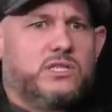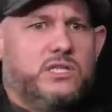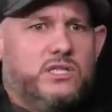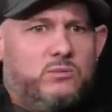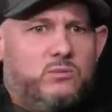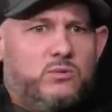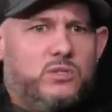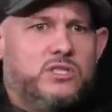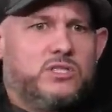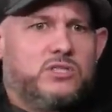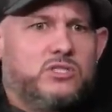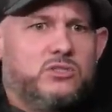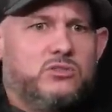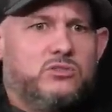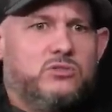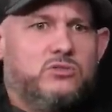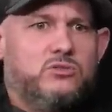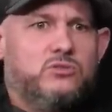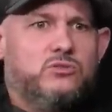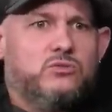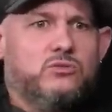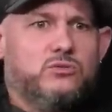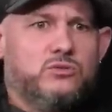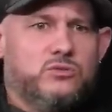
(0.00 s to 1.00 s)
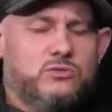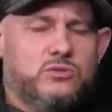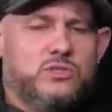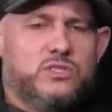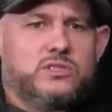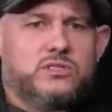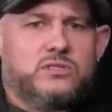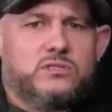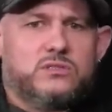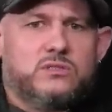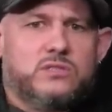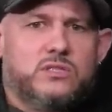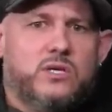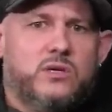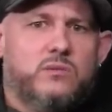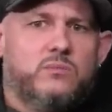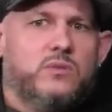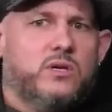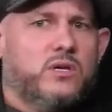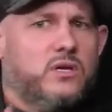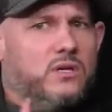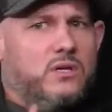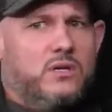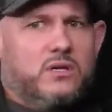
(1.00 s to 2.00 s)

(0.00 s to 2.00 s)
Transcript: They will listen to you, you listen to them.